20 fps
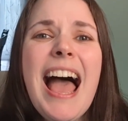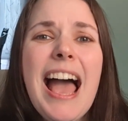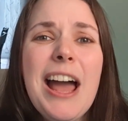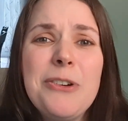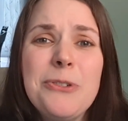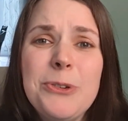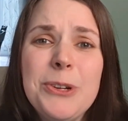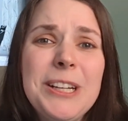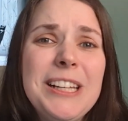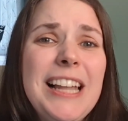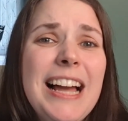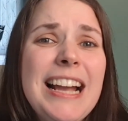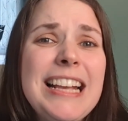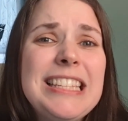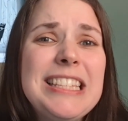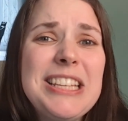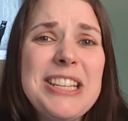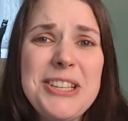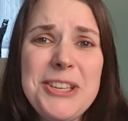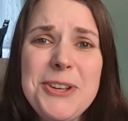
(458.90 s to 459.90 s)
and
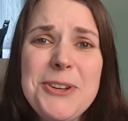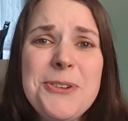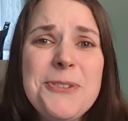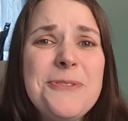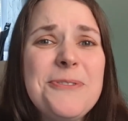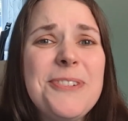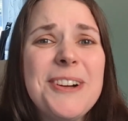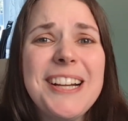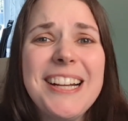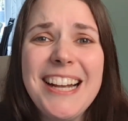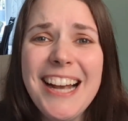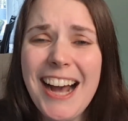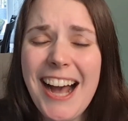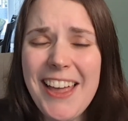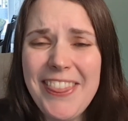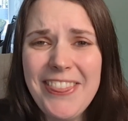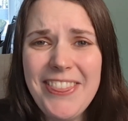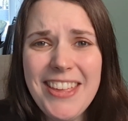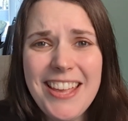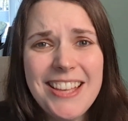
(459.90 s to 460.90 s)
realize you've
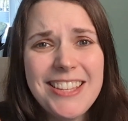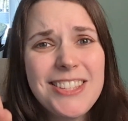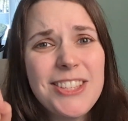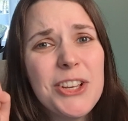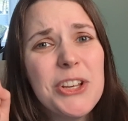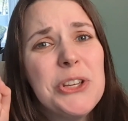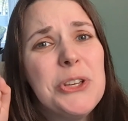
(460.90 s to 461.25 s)
got this.